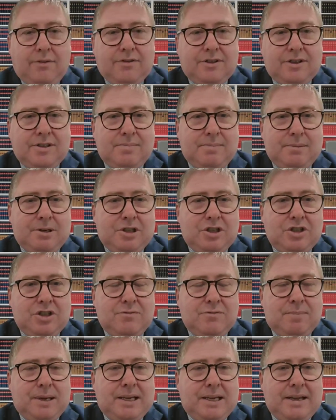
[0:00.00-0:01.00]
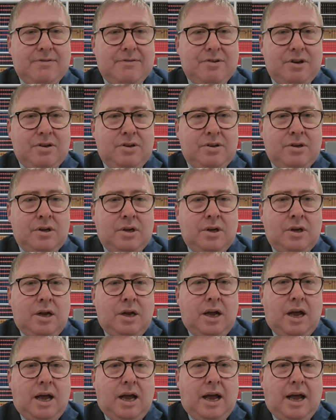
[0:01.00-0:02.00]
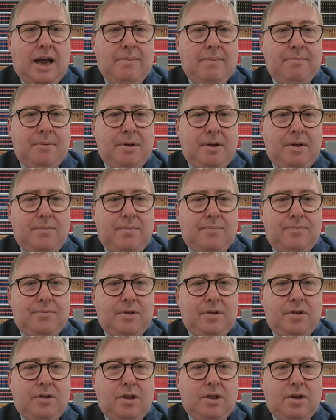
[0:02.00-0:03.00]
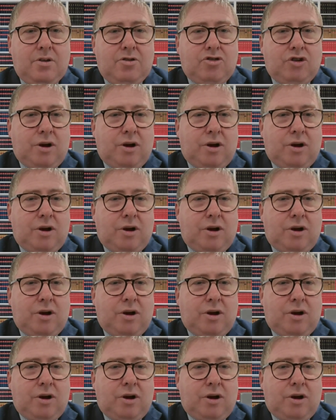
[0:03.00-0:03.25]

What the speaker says: after submissions have been given. The